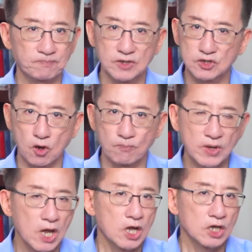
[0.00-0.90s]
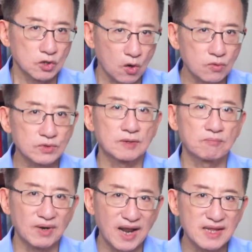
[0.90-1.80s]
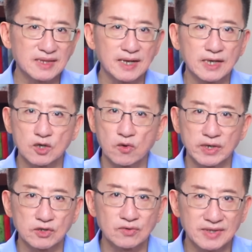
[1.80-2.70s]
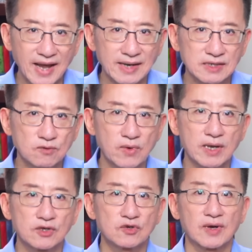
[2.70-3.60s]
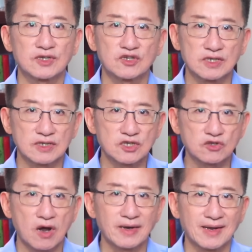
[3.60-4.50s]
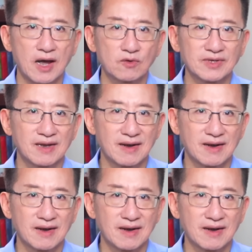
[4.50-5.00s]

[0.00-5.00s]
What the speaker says: So don't blindly go into debt when you are just starting out in